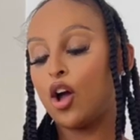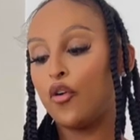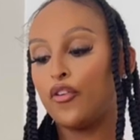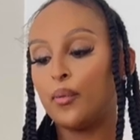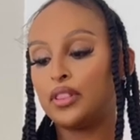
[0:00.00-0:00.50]
an
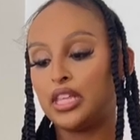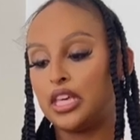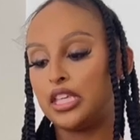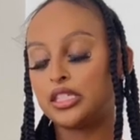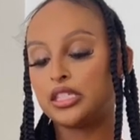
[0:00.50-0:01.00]
outfit with
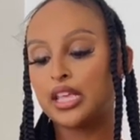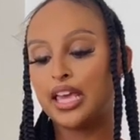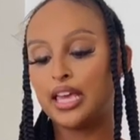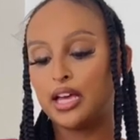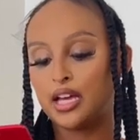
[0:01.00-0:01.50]
these,
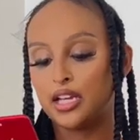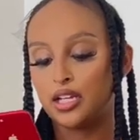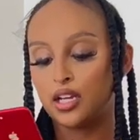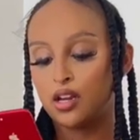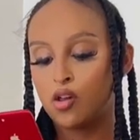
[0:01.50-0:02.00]

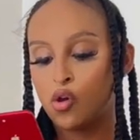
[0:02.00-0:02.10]
and